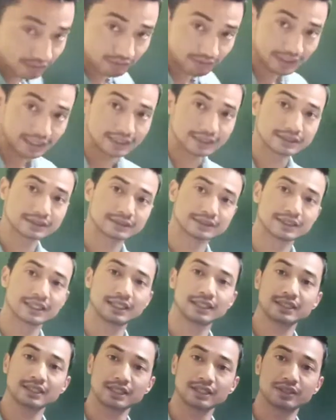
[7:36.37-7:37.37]
right, that
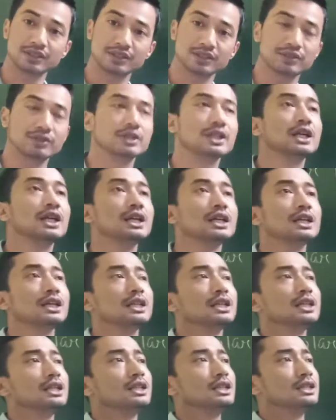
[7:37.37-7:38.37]
is understood.
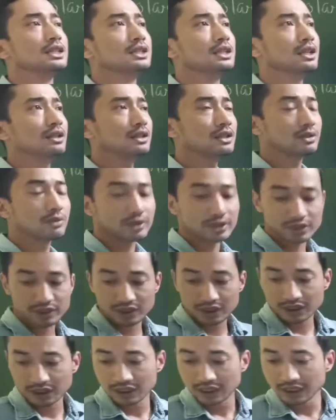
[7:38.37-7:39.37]
Now the question